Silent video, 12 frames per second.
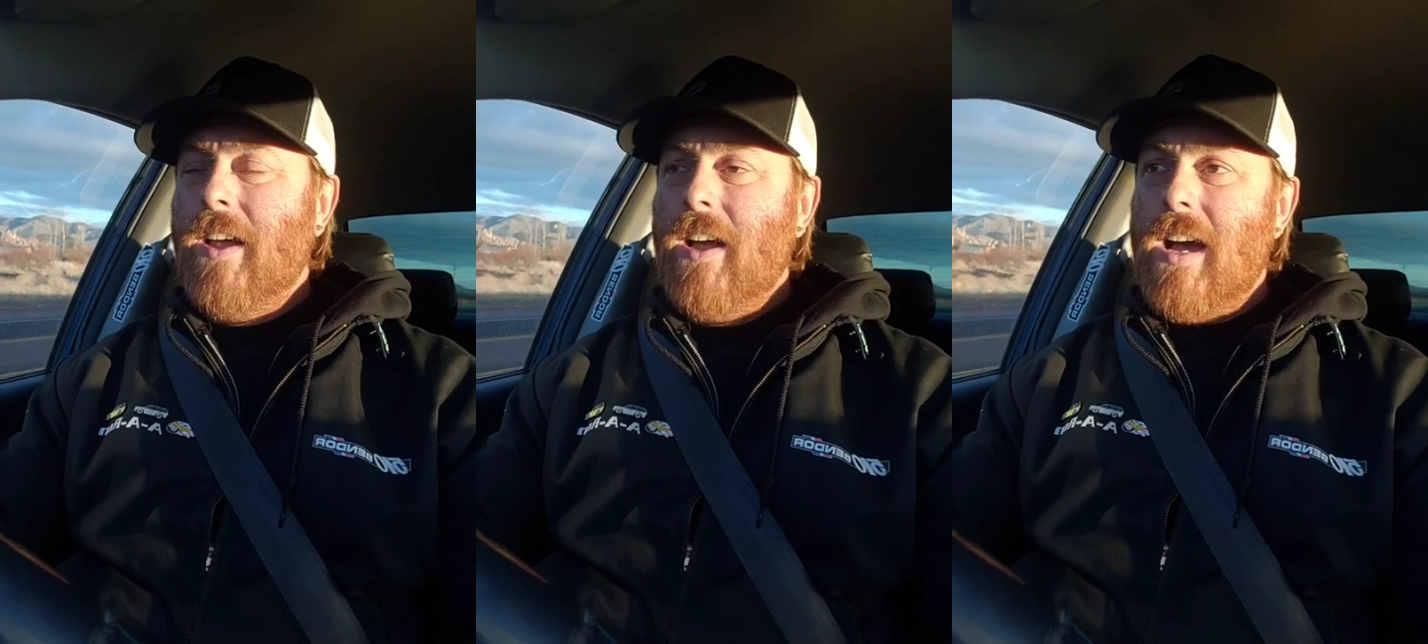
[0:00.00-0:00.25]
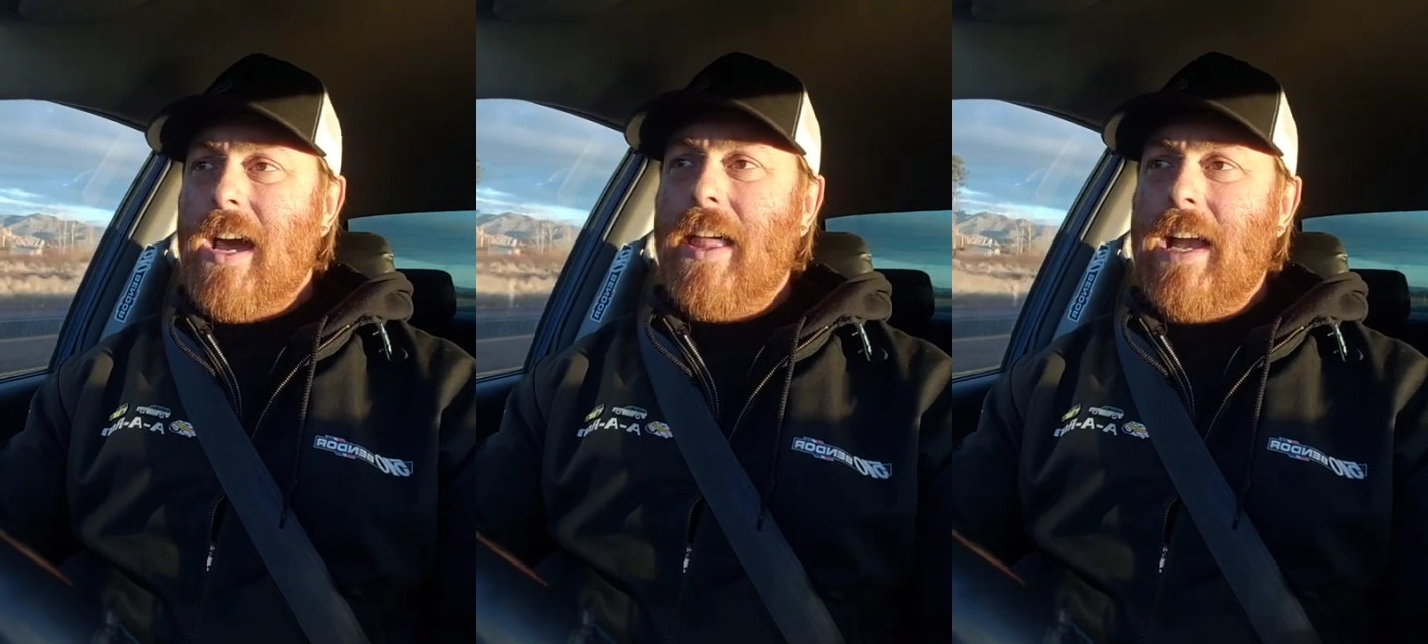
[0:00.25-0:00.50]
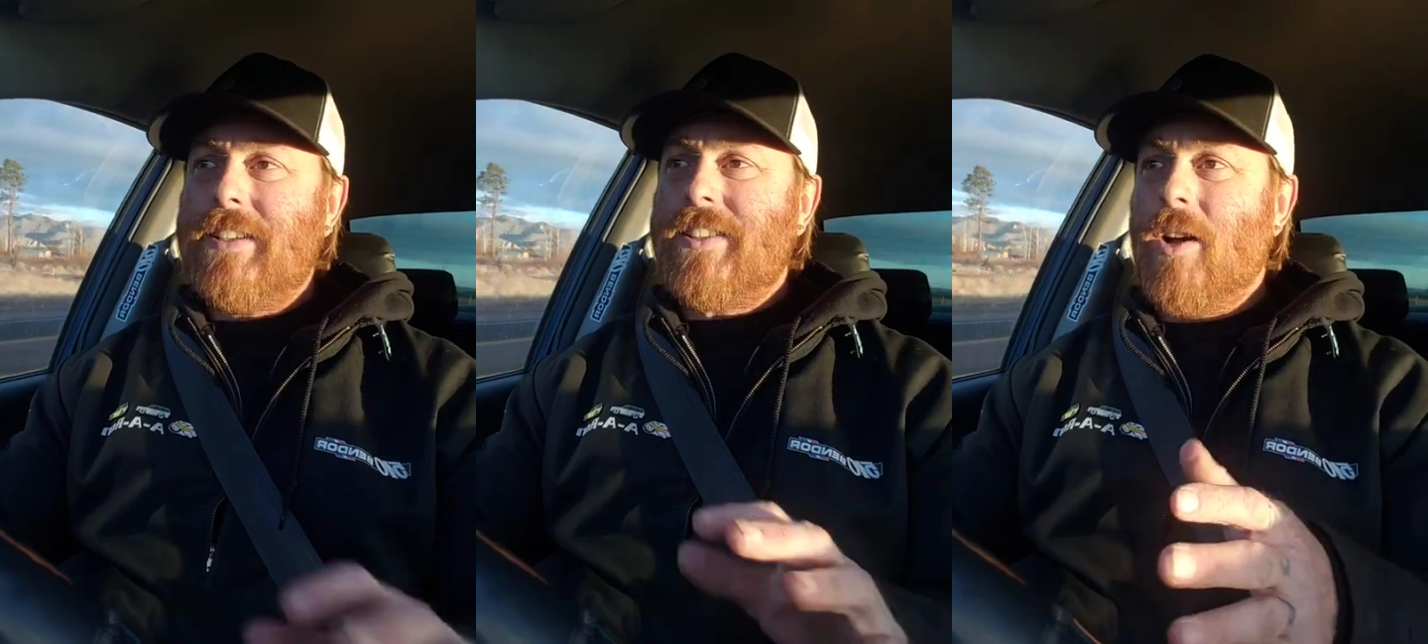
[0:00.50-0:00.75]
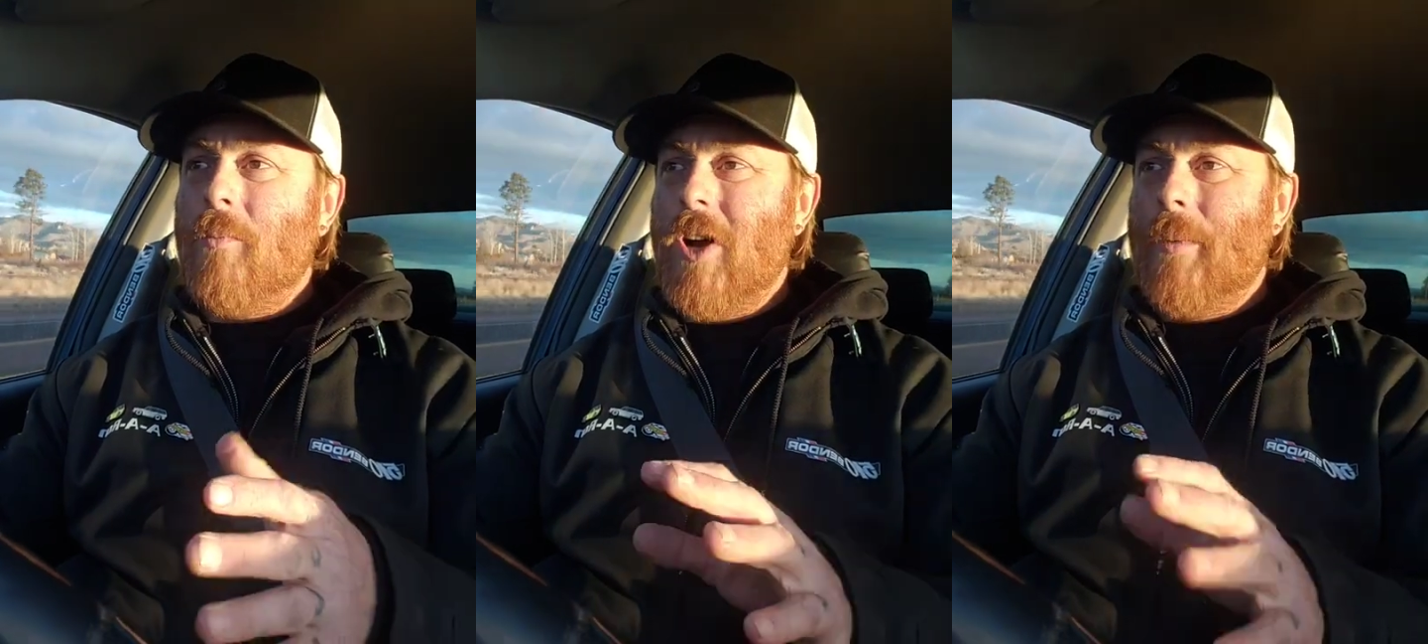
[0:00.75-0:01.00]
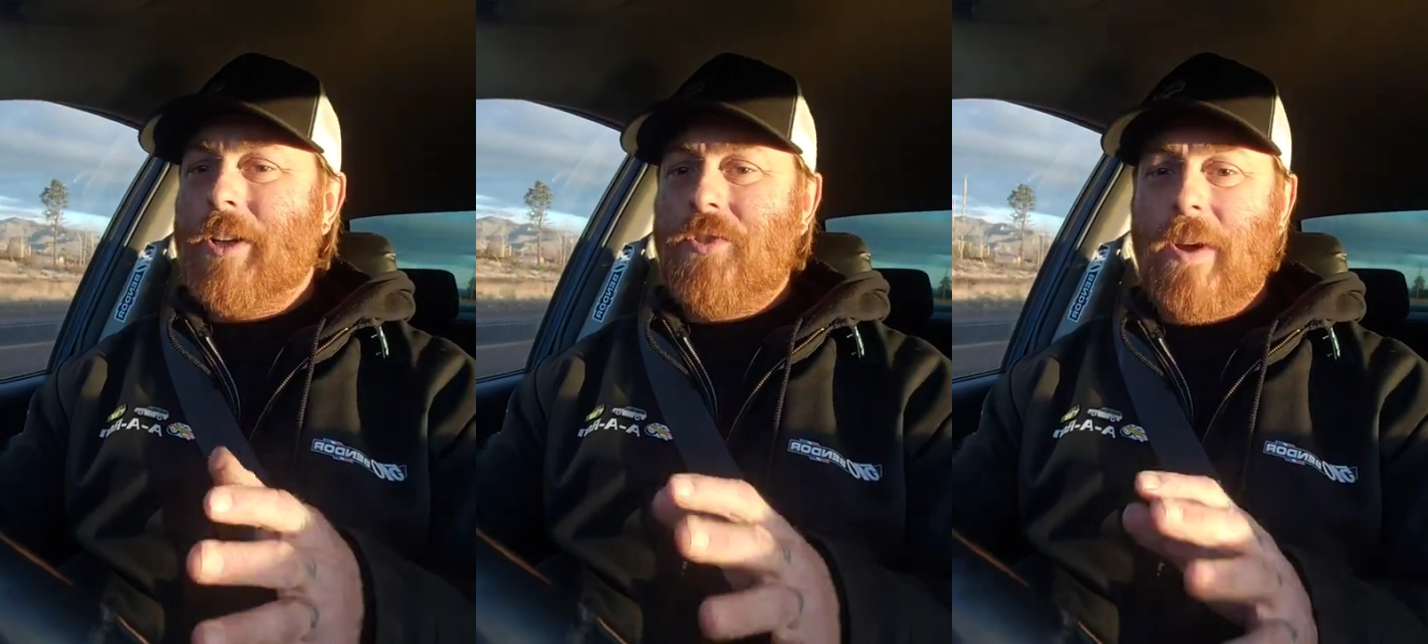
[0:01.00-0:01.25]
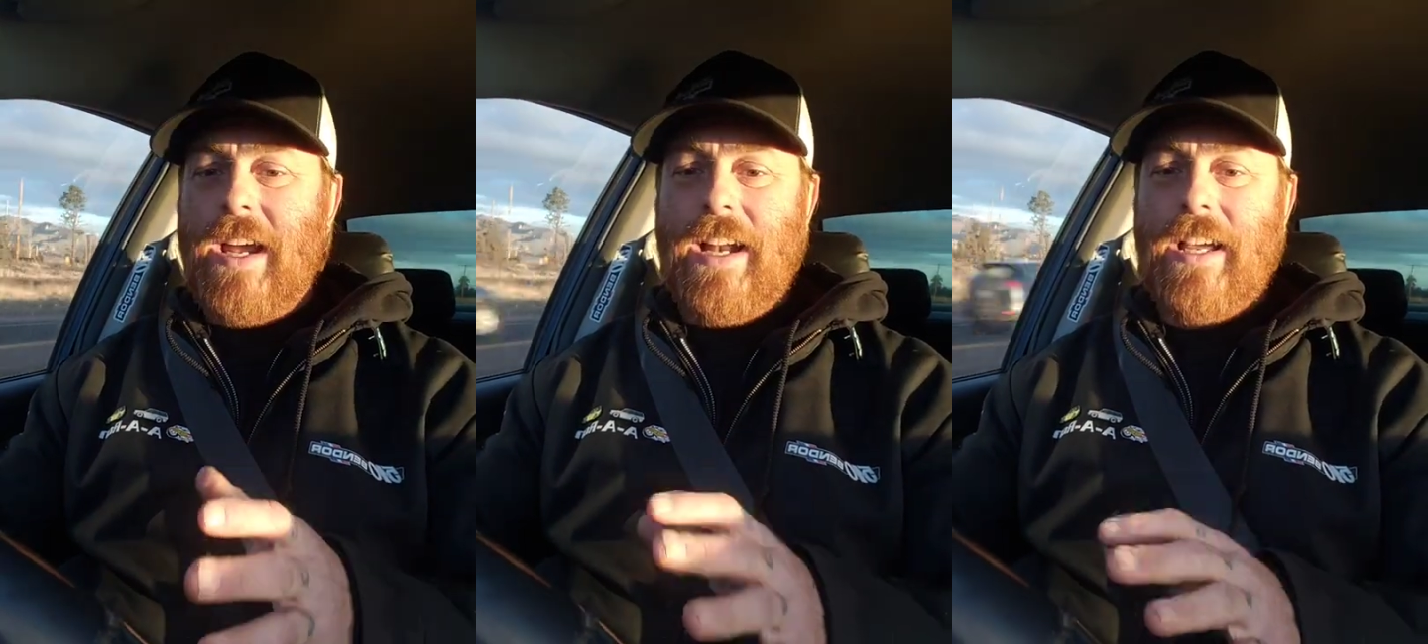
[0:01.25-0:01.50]
I think somewhere
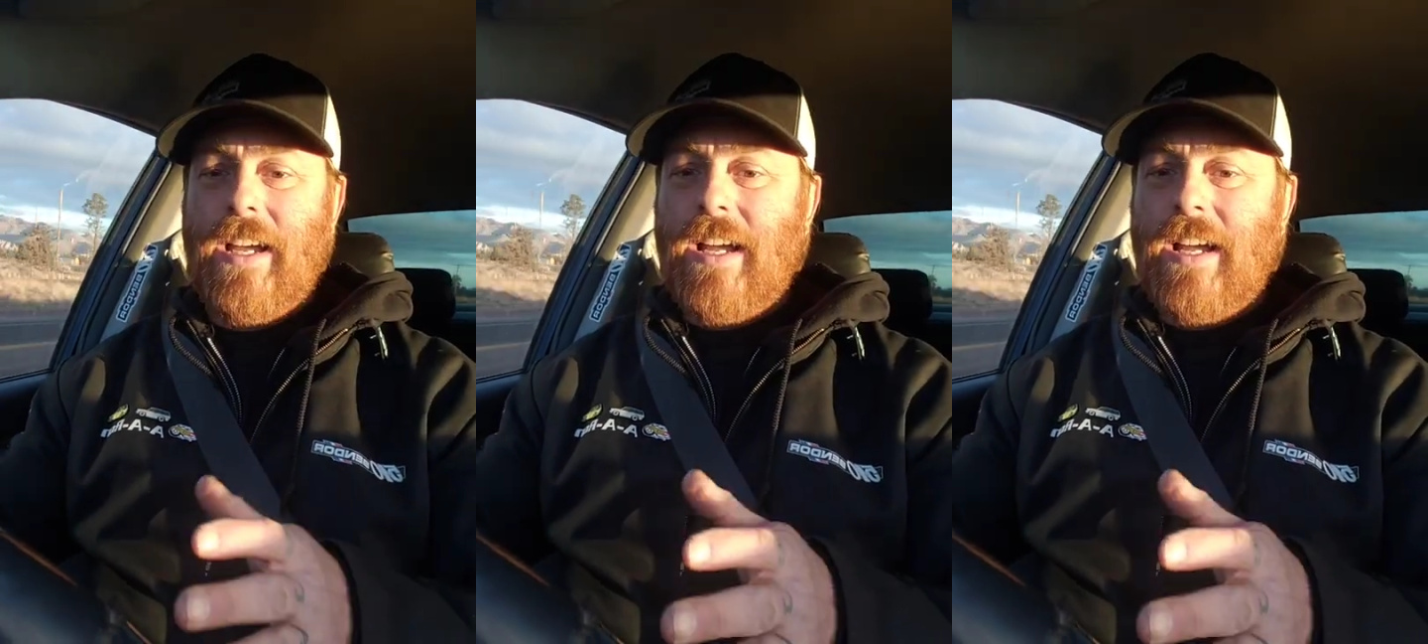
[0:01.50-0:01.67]
between